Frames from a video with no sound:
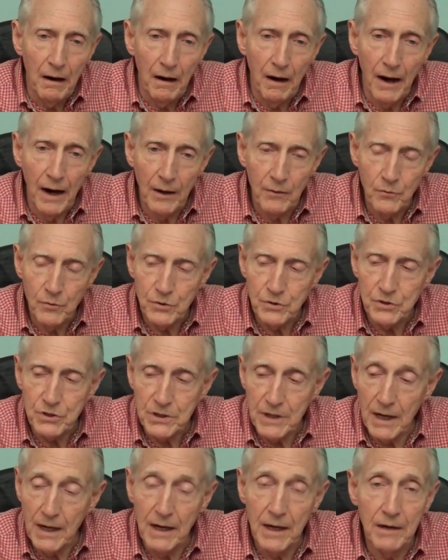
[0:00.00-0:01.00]
I would
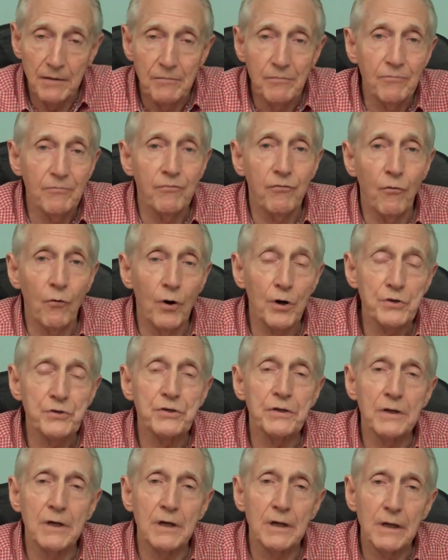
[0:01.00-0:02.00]
say,
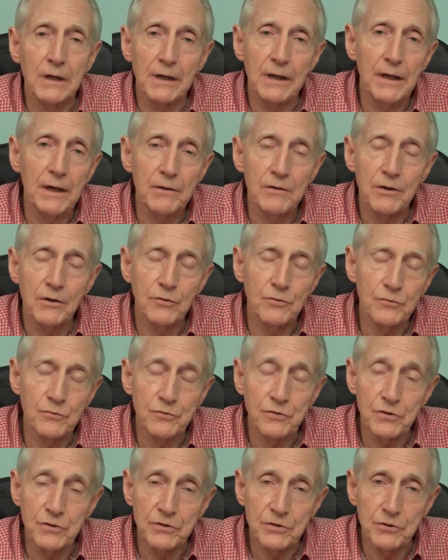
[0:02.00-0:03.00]
fortunately, the
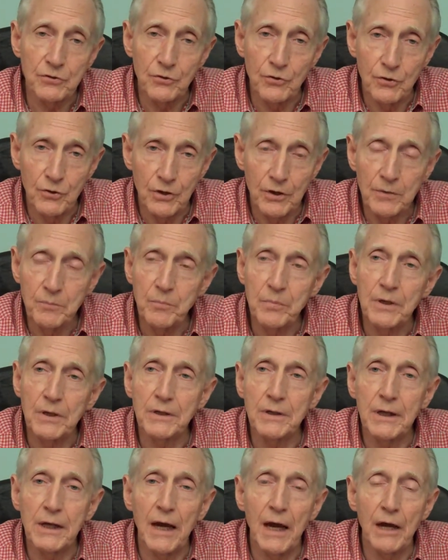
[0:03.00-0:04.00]
news is good,
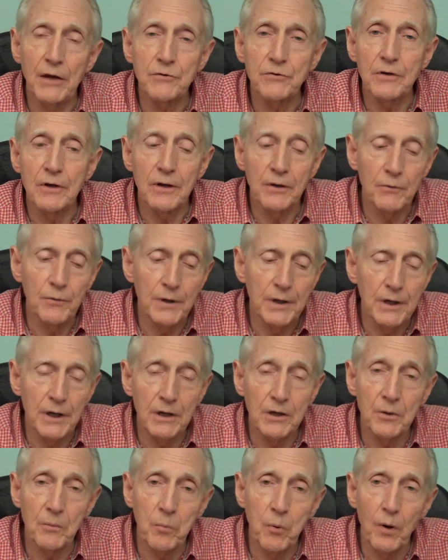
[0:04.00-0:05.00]
but occasionally we
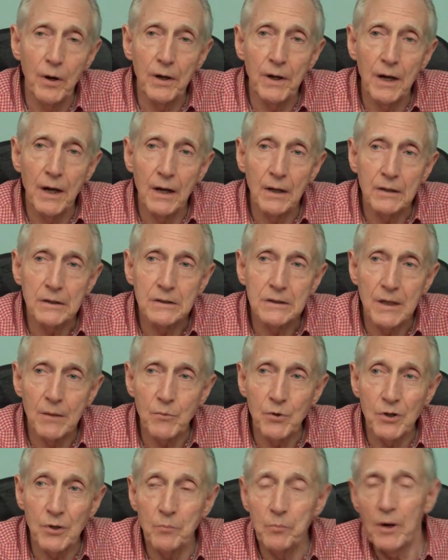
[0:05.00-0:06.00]
need to point out
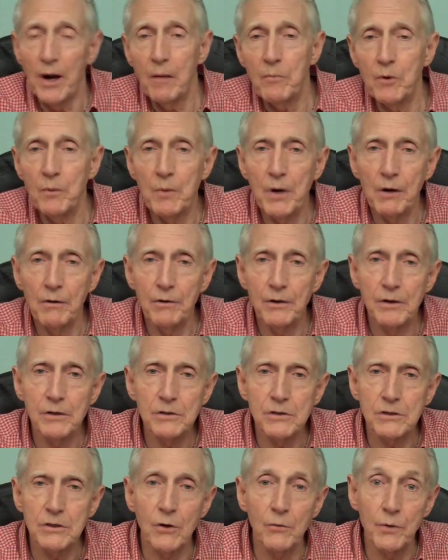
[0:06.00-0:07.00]
some of the problem
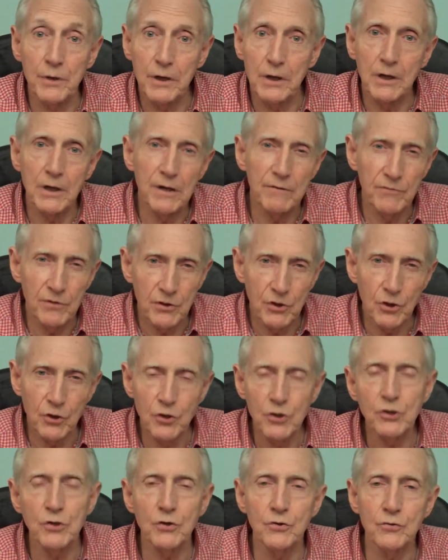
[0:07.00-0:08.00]
areas so we can give you the
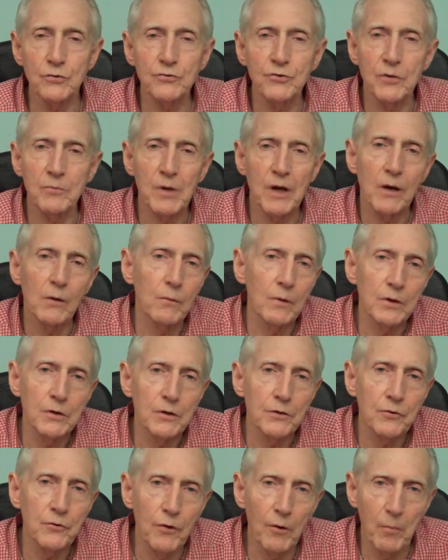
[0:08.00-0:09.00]
good news about what
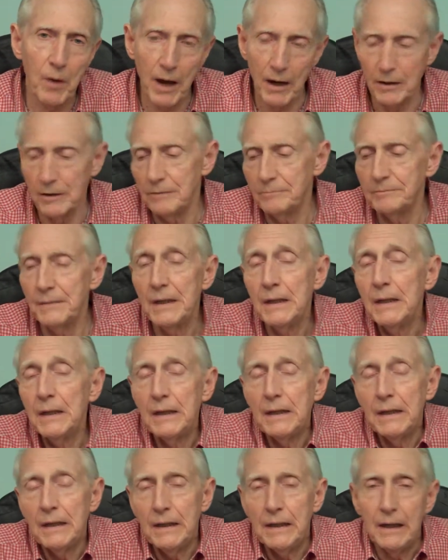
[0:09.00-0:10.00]
to do about it.
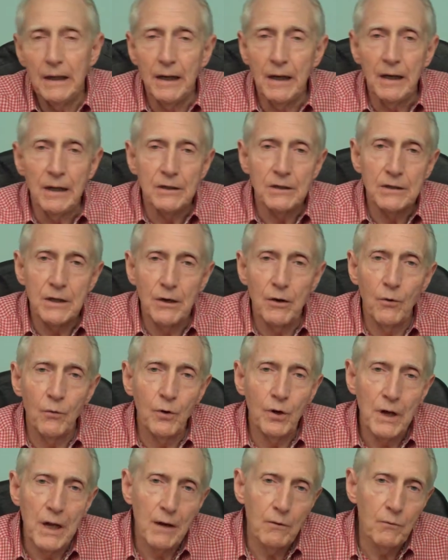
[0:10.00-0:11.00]
So
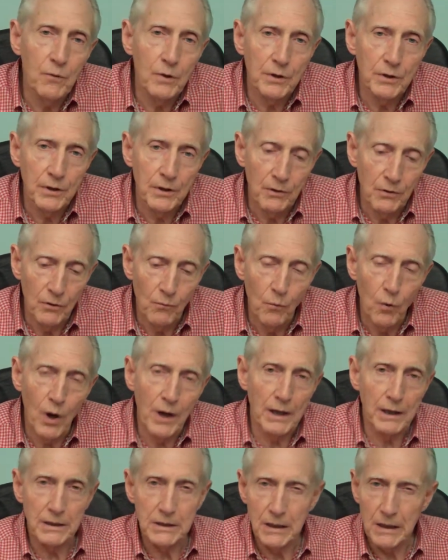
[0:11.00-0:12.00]
we're not
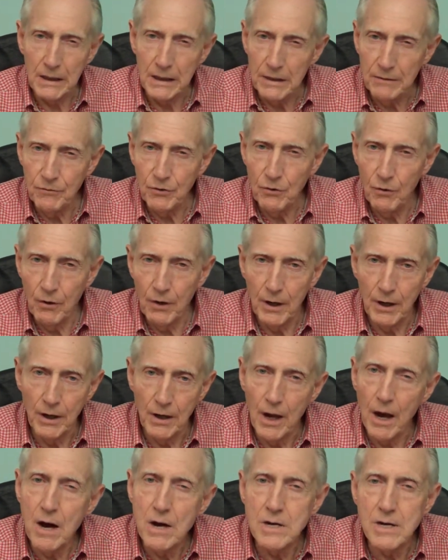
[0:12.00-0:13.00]
wanting to leave you on
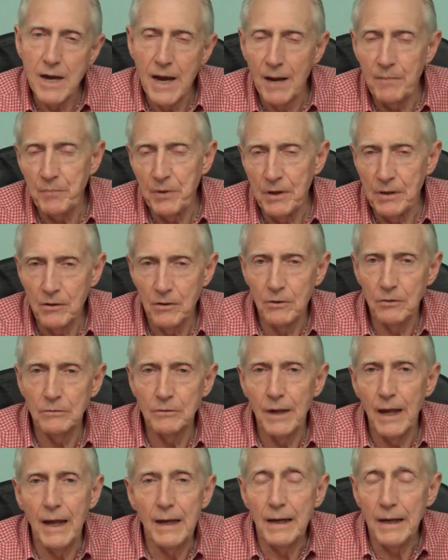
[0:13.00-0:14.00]
an unhappy
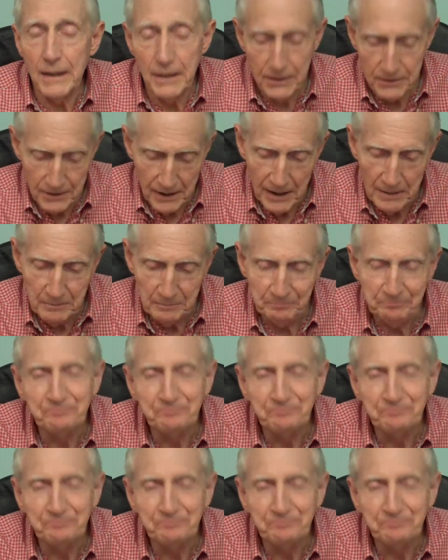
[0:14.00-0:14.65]
note at any time.